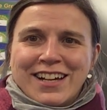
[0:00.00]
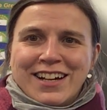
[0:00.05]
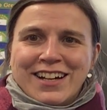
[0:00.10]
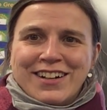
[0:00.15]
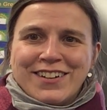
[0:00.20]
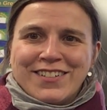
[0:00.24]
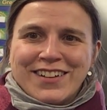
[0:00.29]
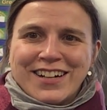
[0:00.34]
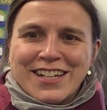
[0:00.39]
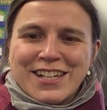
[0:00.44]

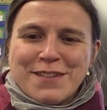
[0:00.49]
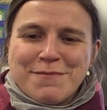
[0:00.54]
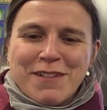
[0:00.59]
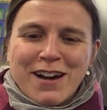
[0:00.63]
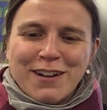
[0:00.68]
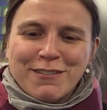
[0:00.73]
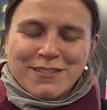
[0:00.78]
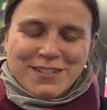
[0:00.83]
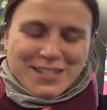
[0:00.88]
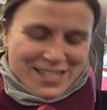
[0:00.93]
All right, you
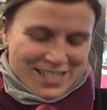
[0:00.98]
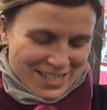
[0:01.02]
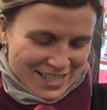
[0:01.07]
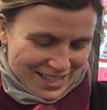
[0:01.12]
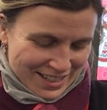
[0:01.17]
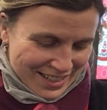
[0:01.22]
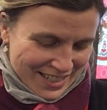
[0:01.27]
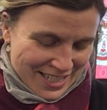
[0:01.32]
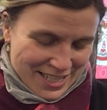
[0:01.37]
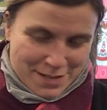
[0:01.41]
might want to
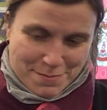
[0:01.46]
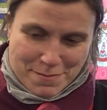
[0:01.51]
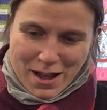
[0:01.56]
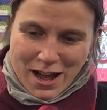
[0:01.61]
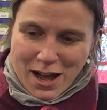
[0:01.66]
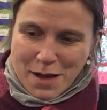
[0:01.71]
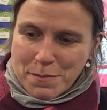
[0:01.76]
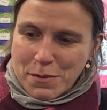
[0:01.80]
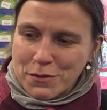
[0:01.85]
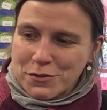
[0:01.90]
line them
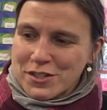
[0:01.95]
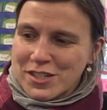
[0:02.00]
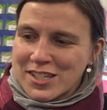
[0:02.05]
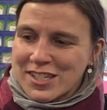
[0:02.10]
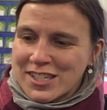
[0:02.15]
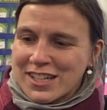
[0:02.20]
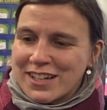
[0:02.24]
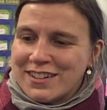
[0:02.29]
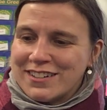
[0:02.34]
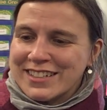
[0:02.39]
up on the
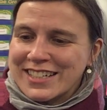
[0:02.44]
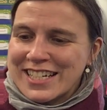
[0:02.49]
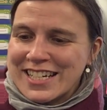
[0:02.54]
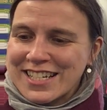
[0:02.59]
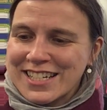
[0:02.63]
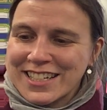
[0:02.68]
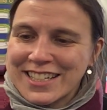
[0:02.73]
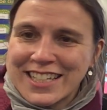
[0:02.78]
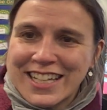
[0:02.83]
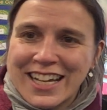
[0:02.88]
side,
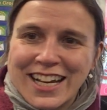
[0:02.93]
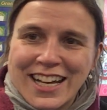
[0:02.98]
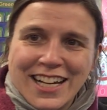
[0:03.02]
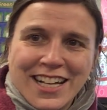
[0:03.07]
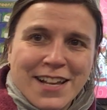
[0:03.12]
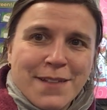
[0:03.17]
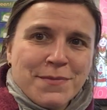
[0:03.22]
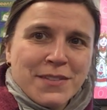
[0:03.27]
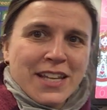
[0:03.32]
okay?